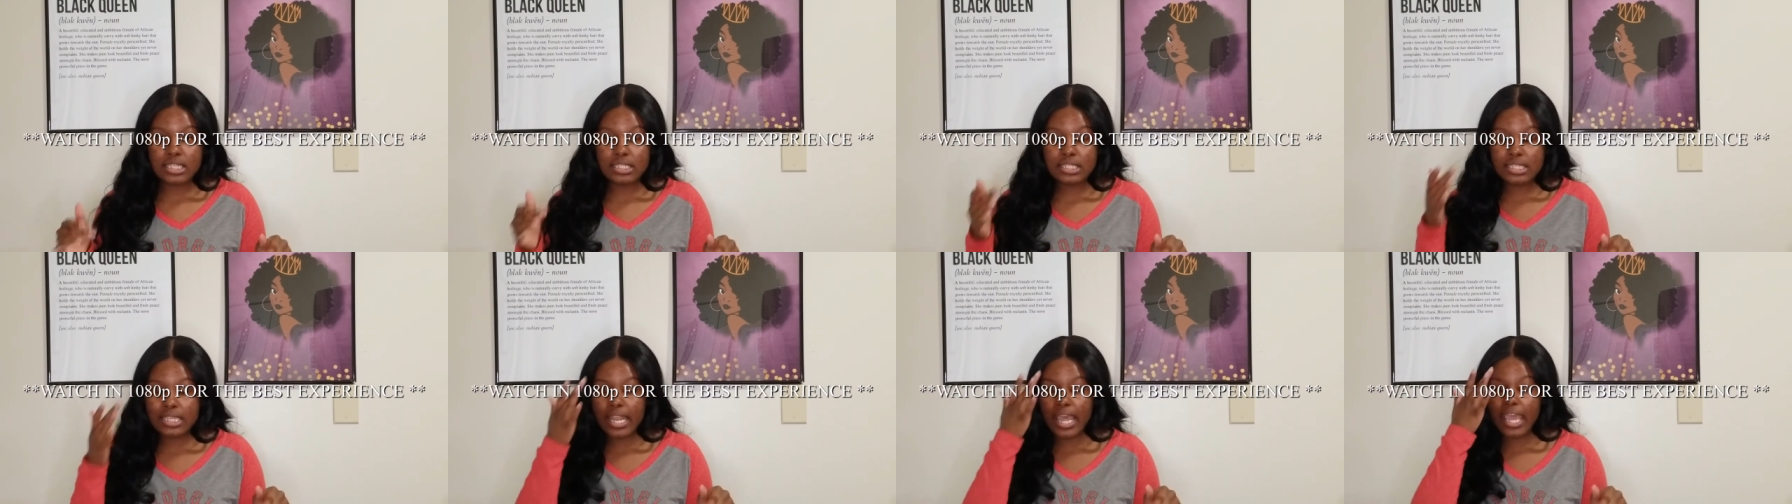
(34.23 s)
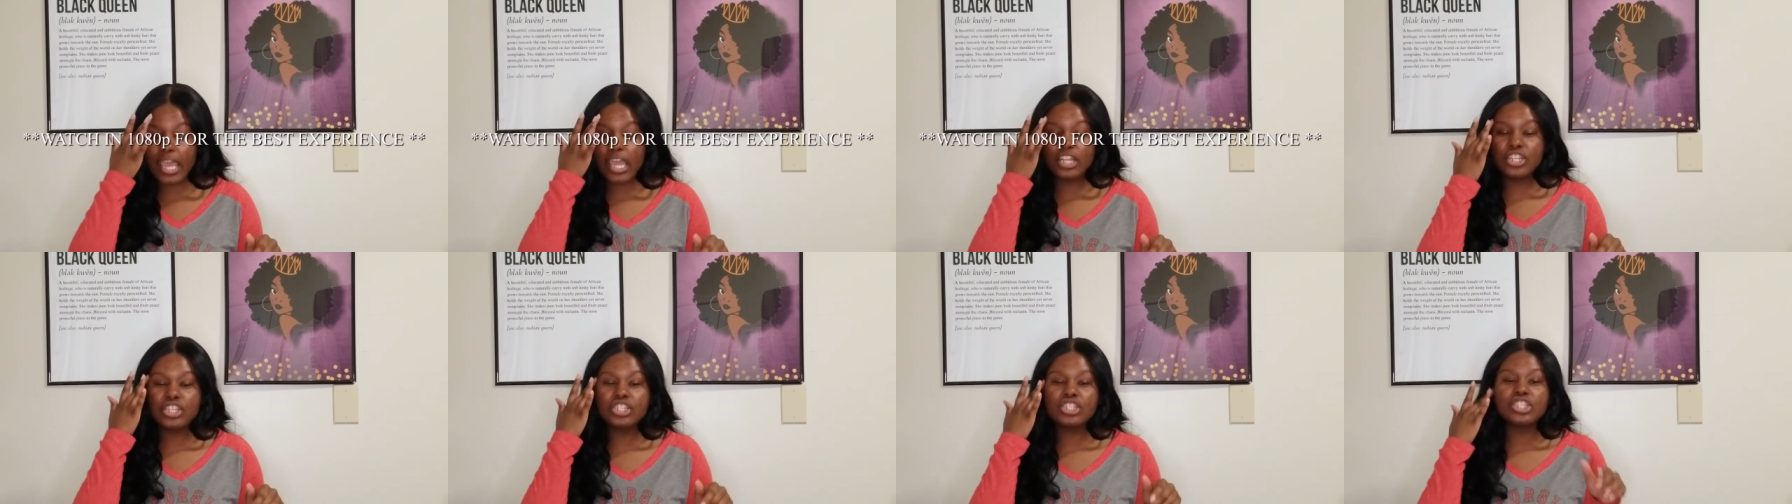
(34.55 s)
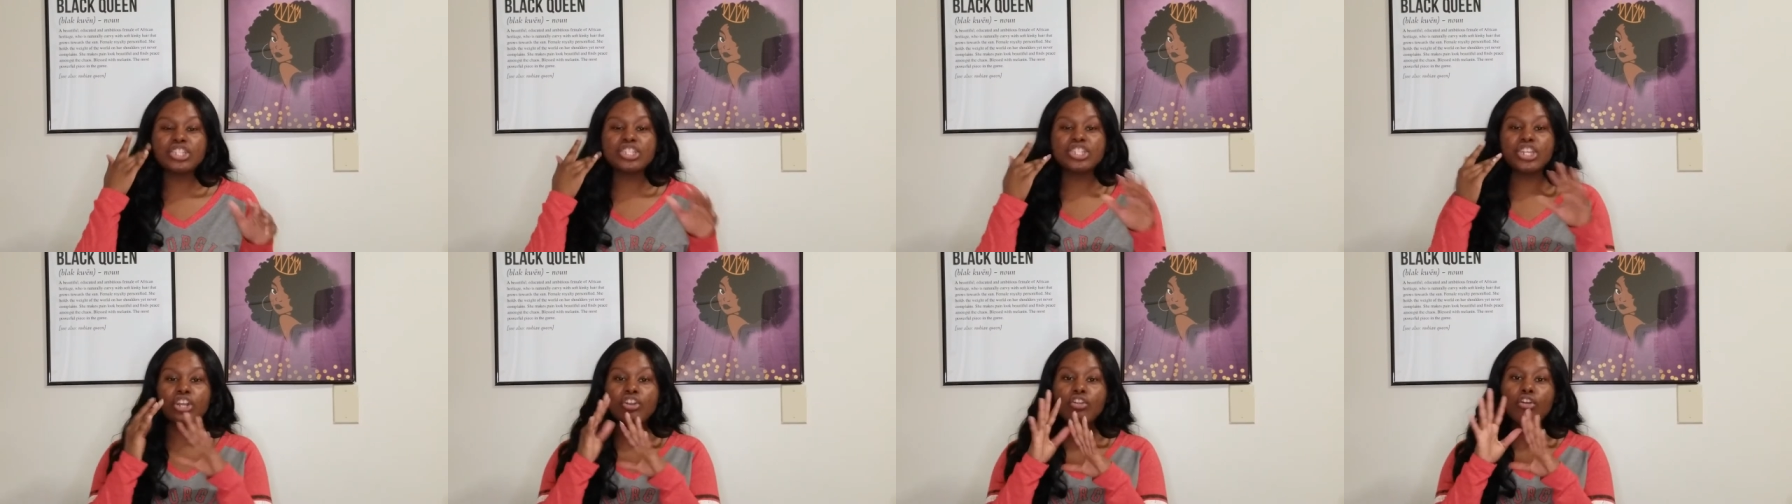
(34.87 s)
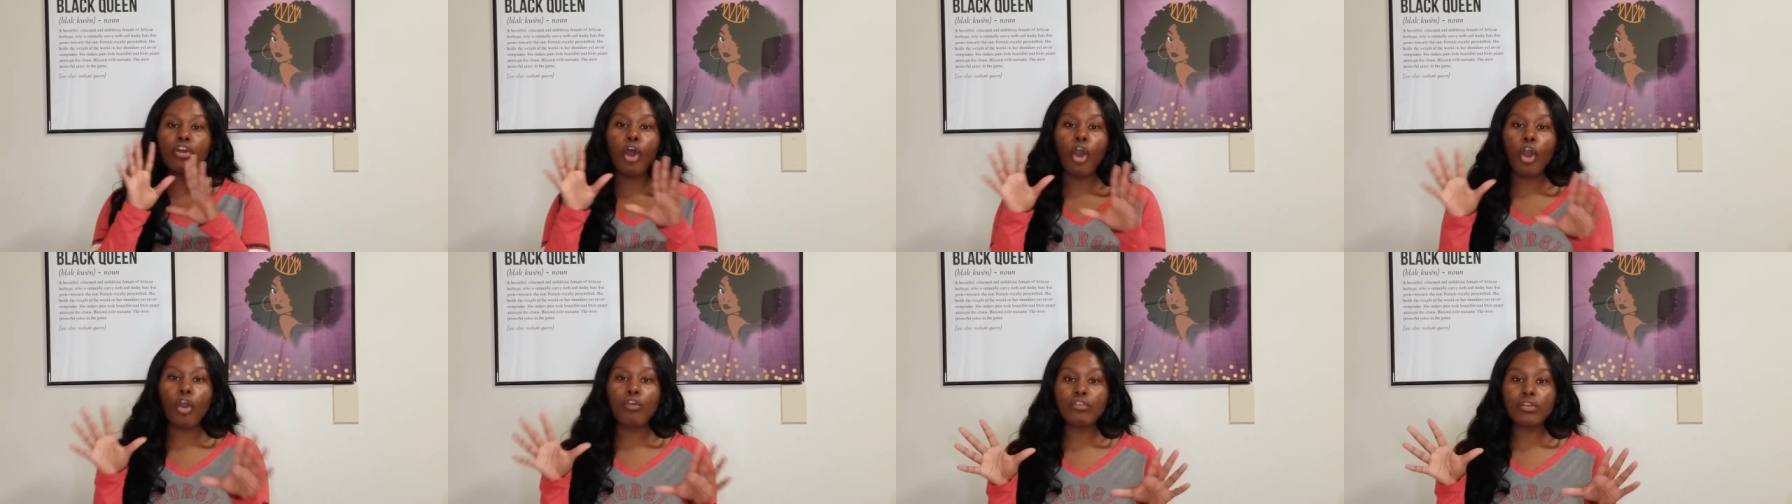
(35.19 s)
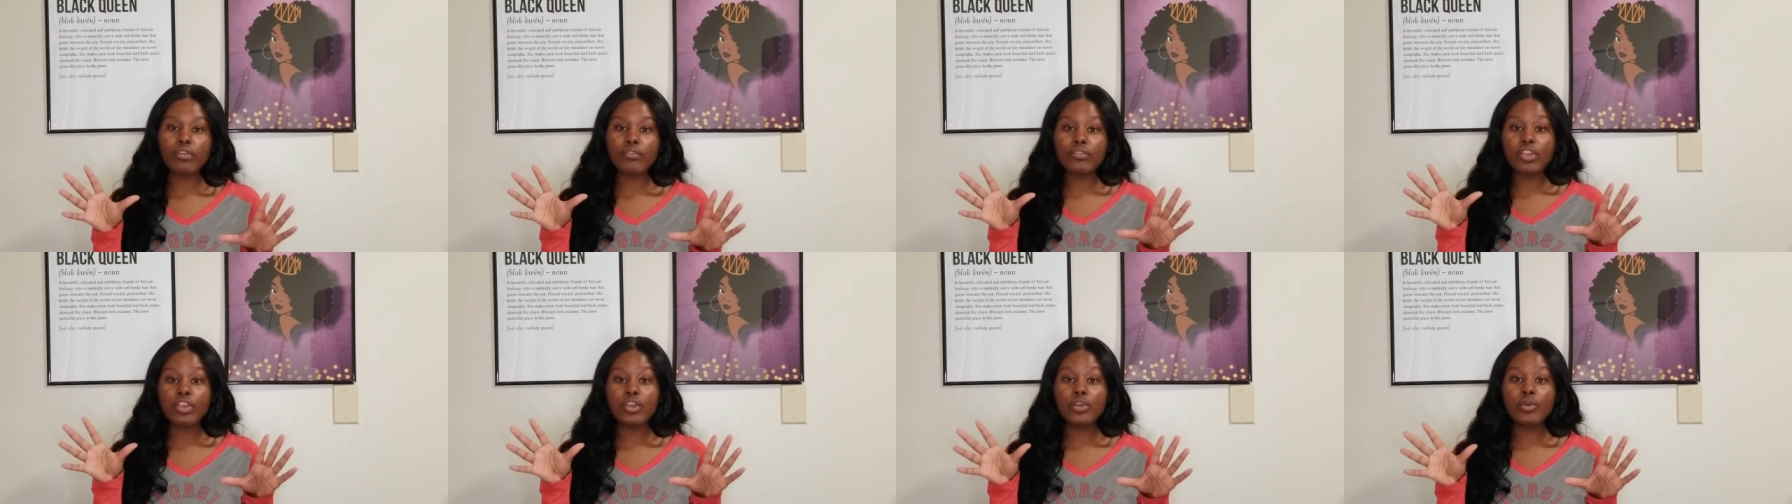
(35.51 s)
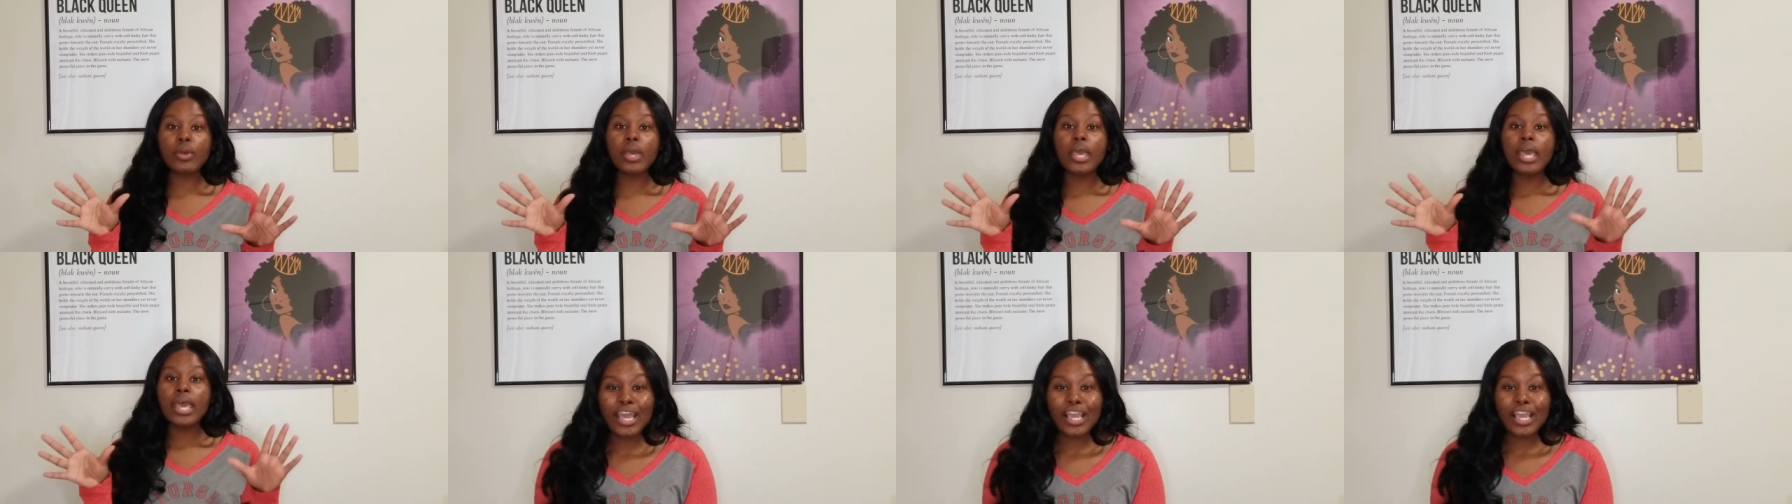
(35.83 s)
today, just a general overview.